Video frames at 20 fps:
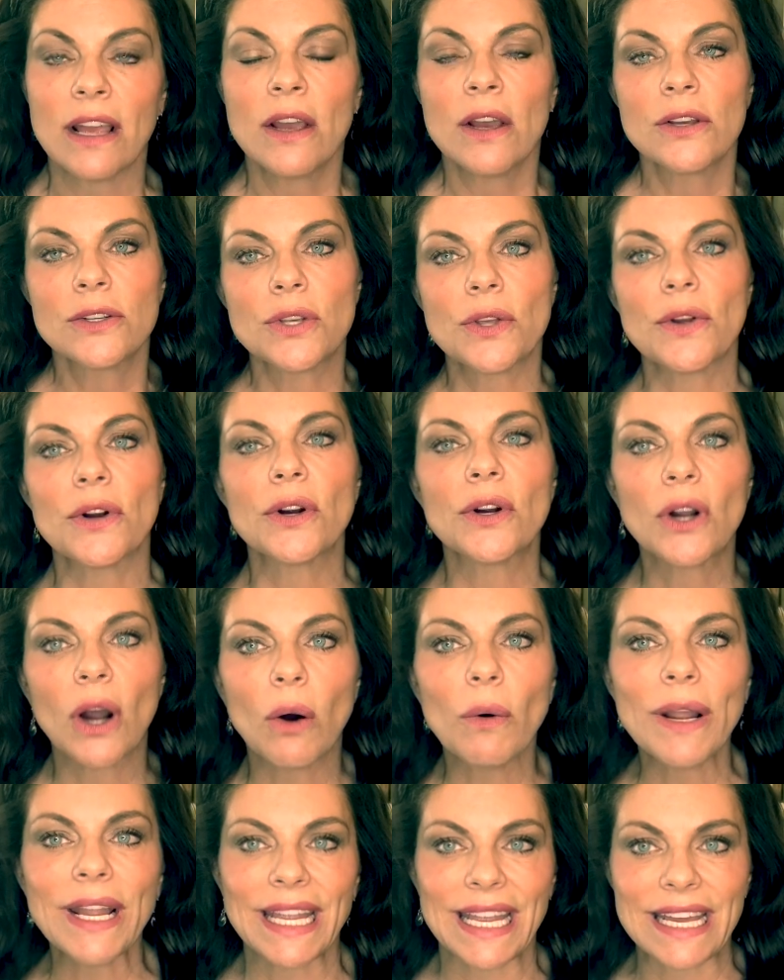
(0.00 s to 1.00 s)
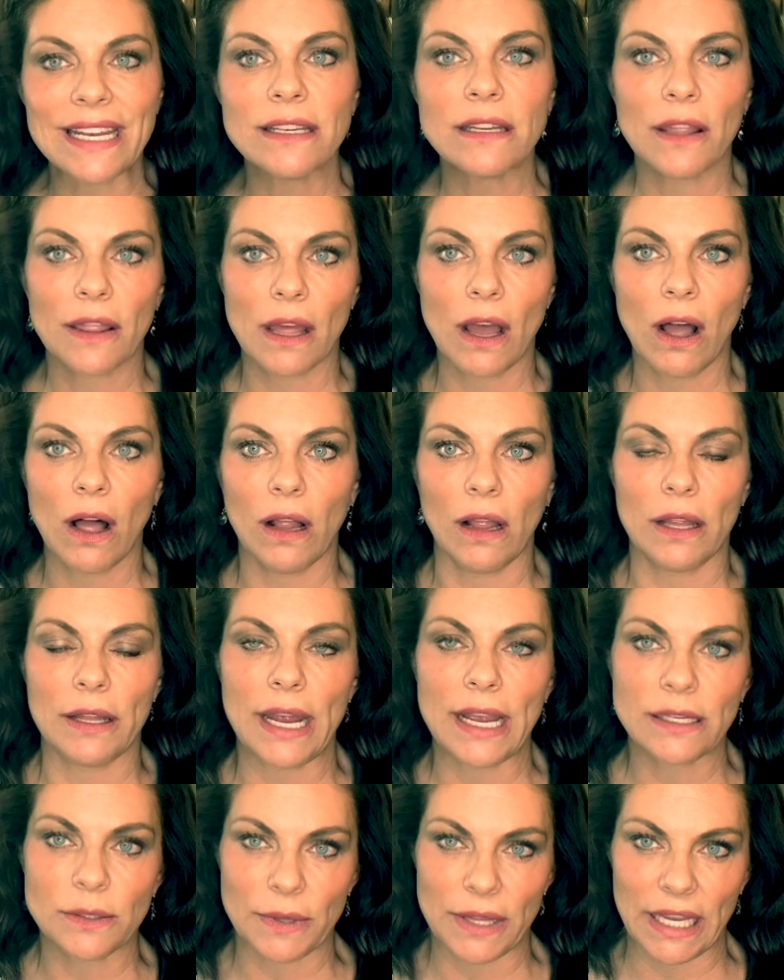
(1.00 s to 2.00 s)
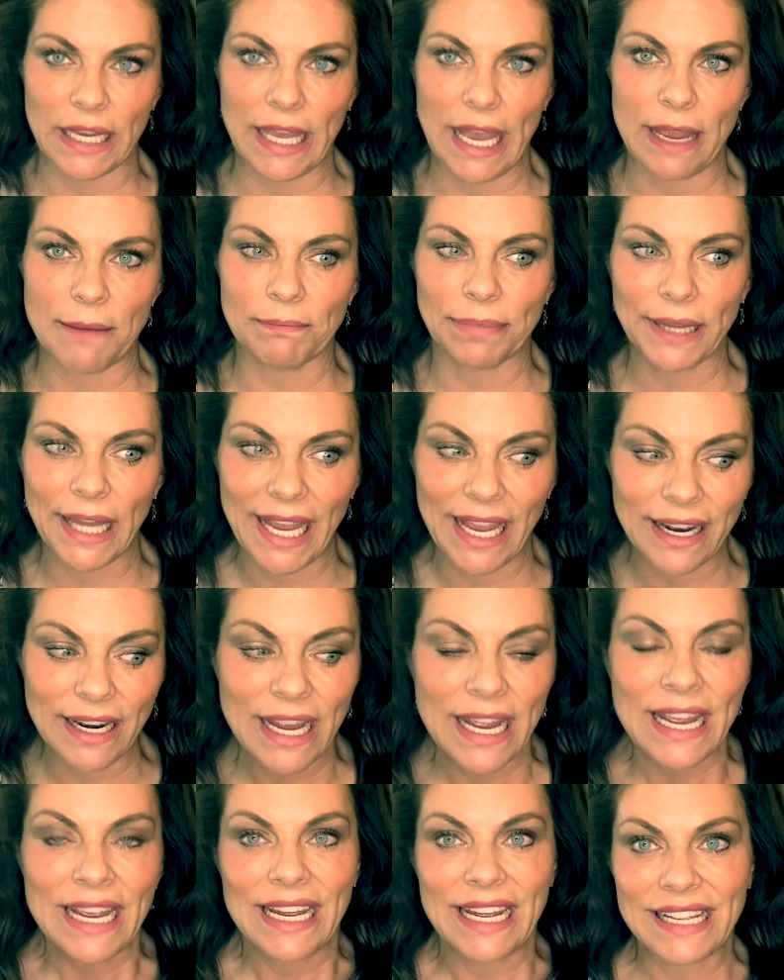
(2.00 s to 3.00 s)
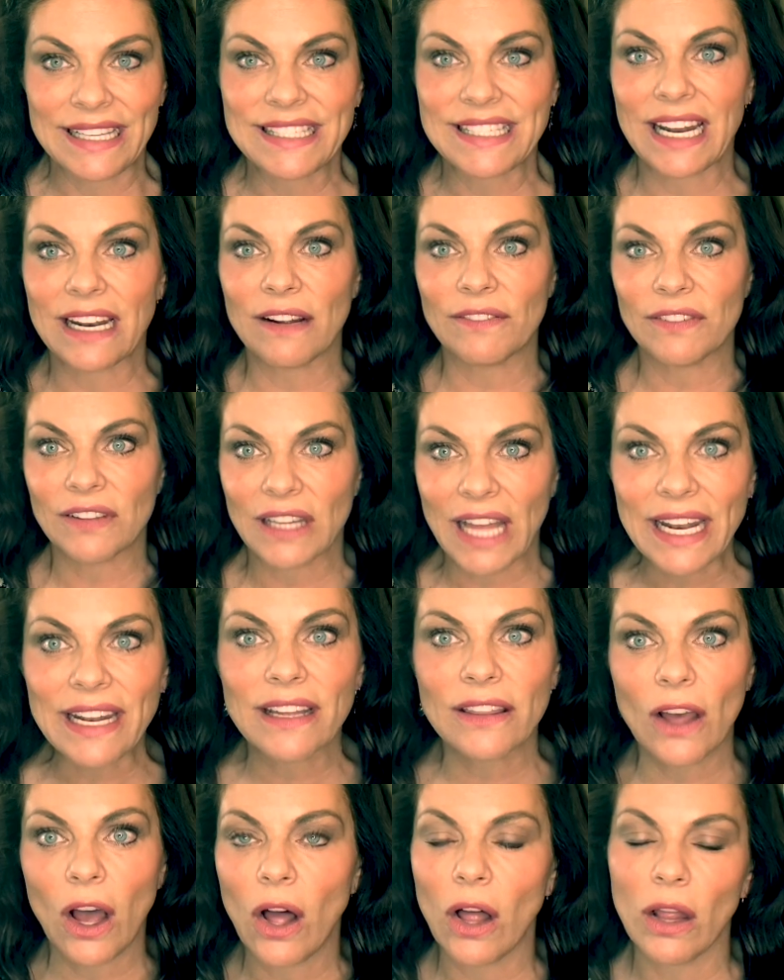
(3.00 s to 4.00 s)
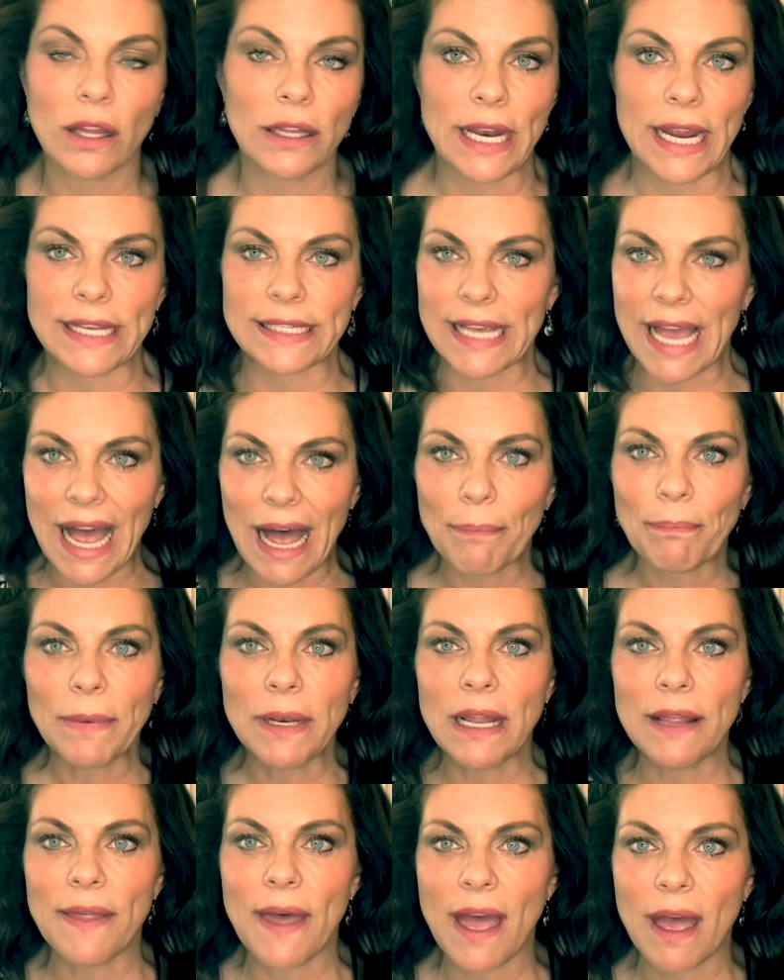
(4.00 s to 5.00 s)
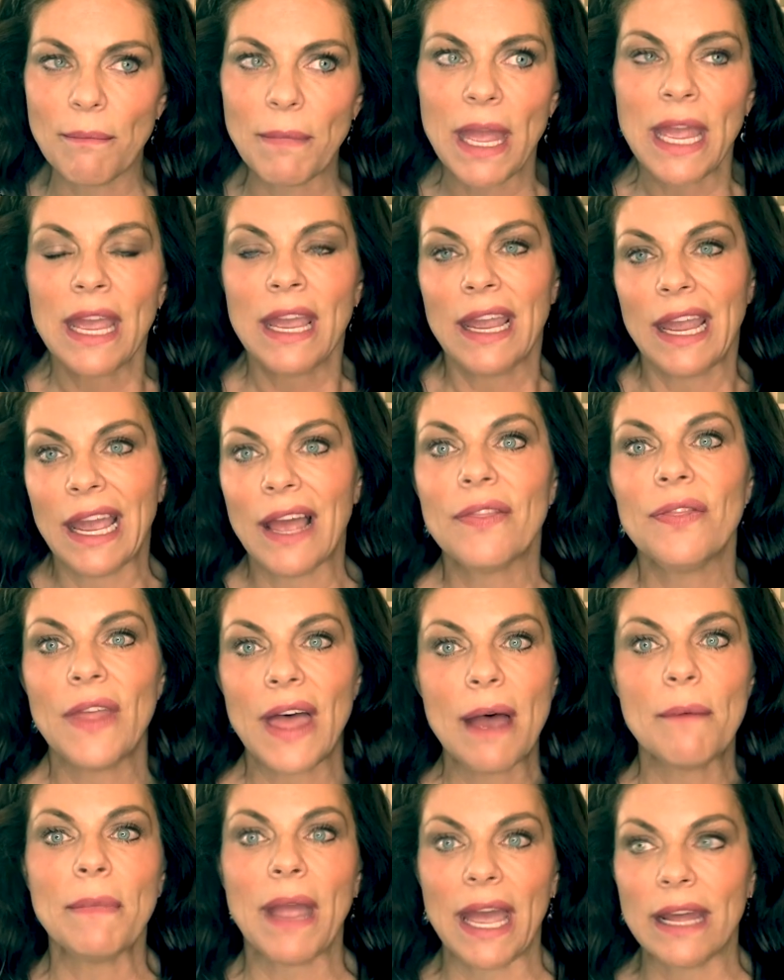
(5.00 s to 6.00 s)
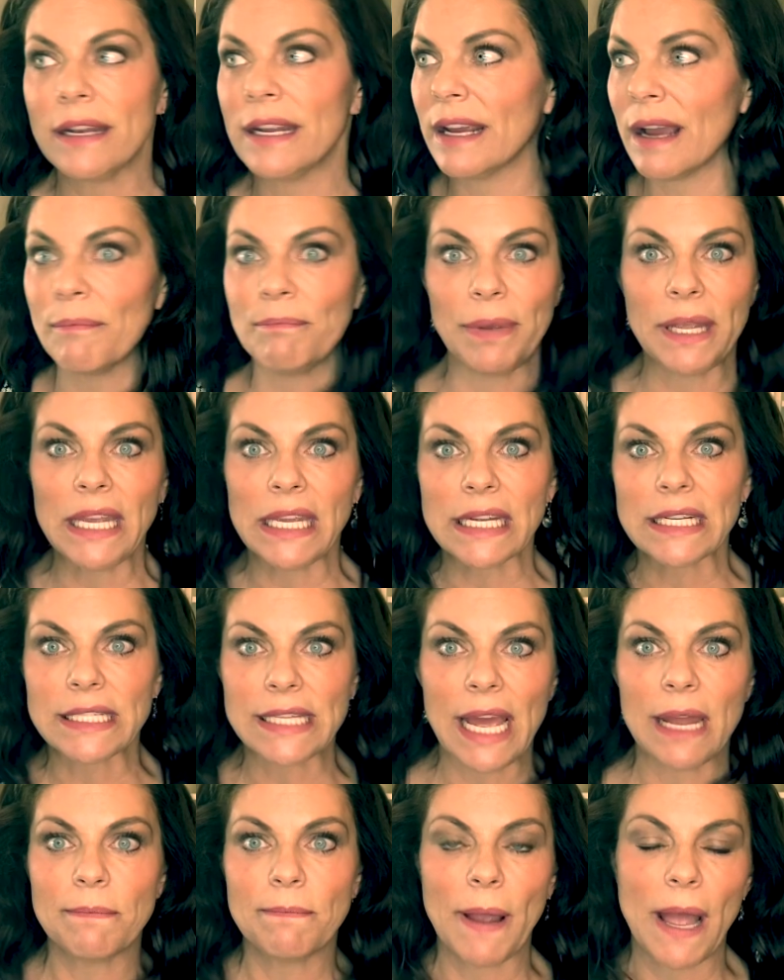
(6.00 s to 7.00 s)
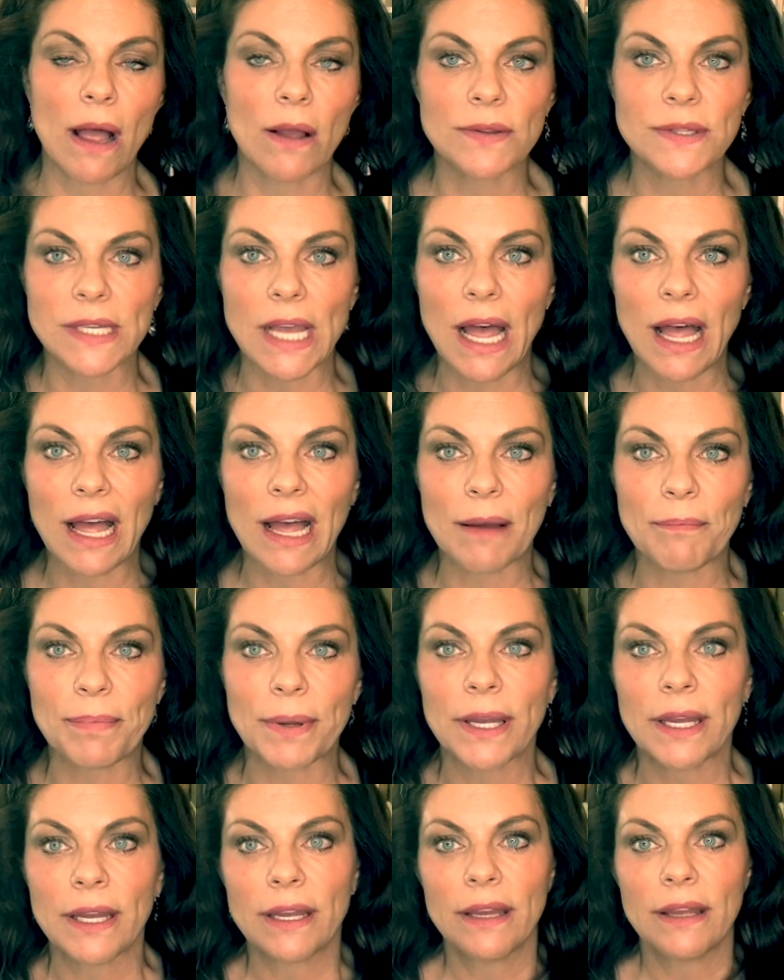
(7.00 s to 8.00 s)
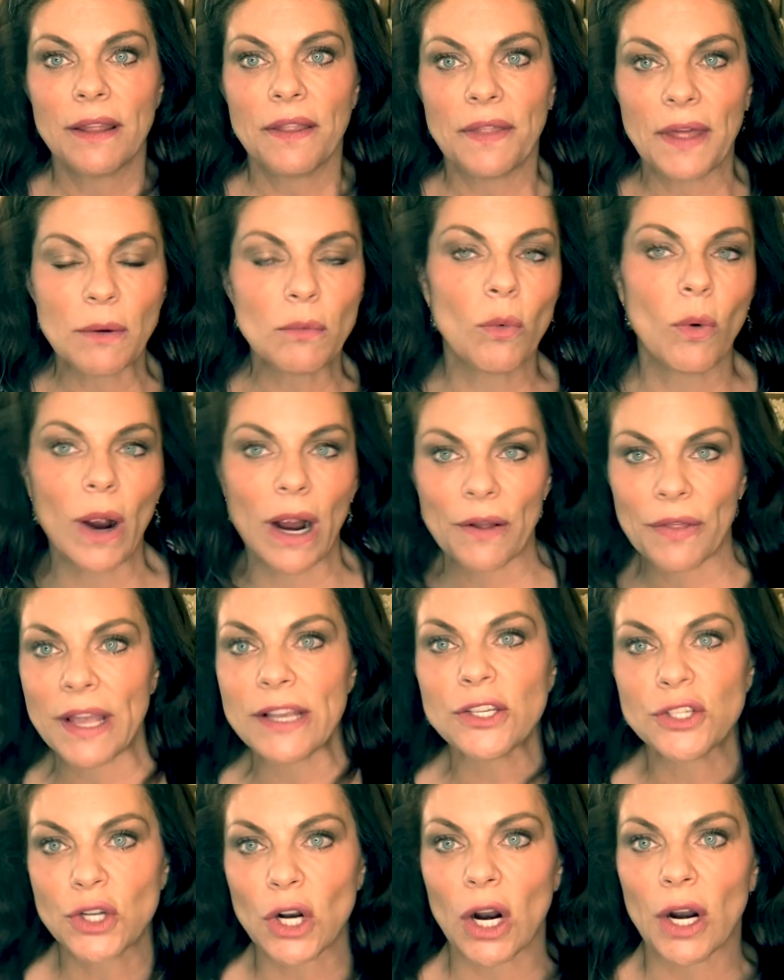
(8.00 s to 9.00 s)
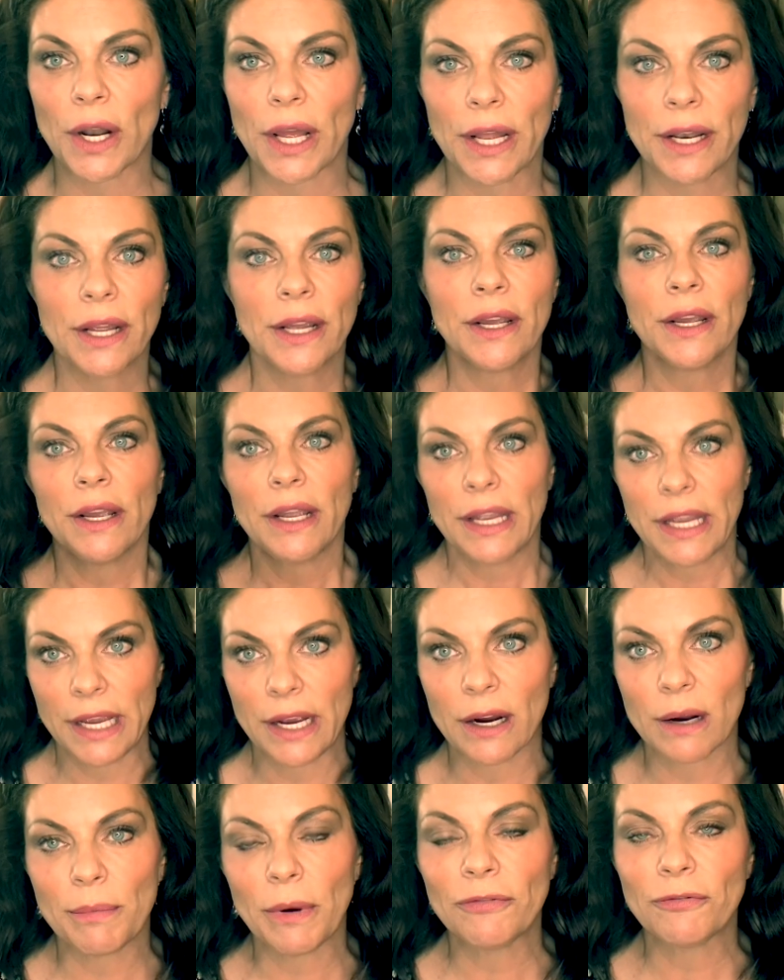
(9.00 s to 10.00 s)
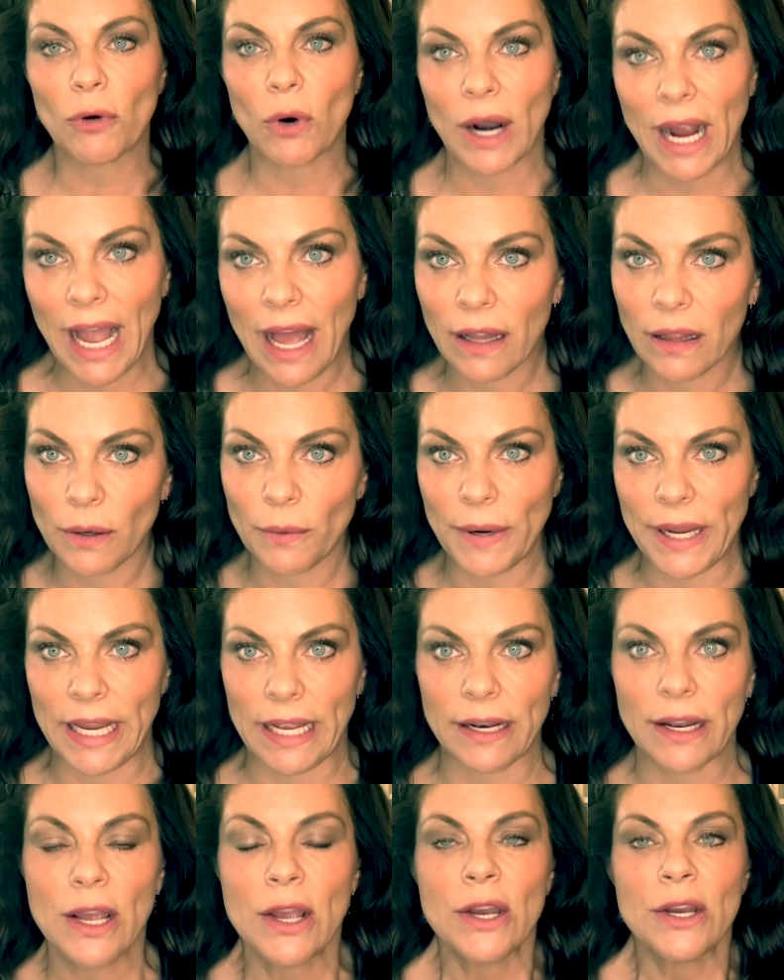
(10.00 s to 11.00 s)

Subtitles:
So they're going into the holidays with a game plan instead of letting the holidays happen to them and them ending up being 10 pounds up than where they started here before Halloween.